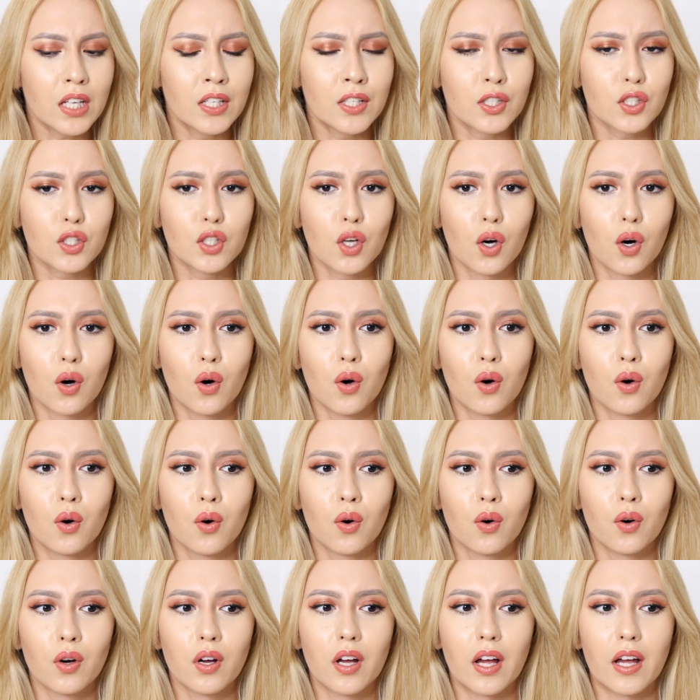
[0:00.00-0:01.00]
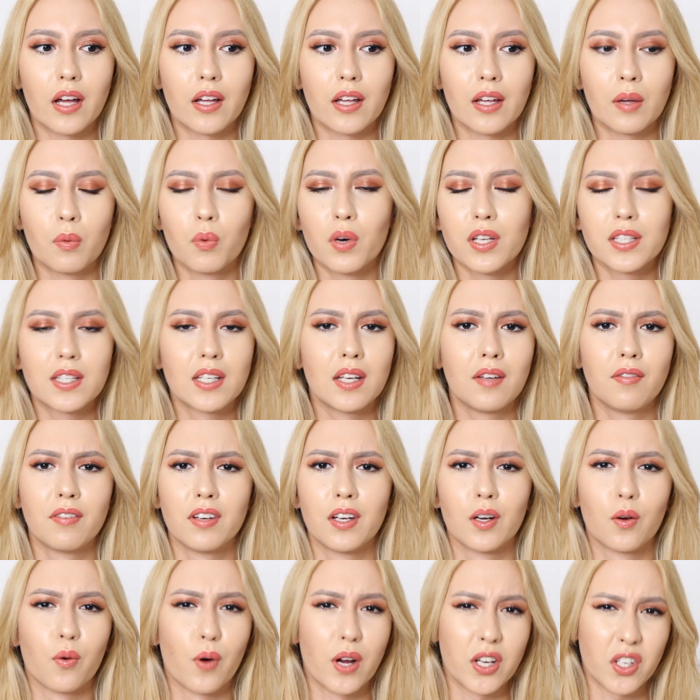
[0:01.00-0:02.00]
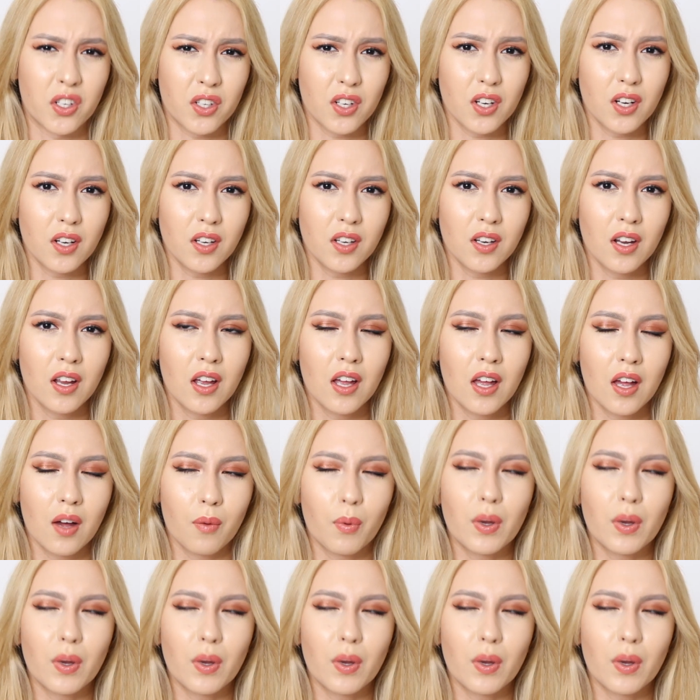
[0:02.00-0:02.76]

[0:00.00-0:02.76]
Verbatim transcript: so it wasn't even a question.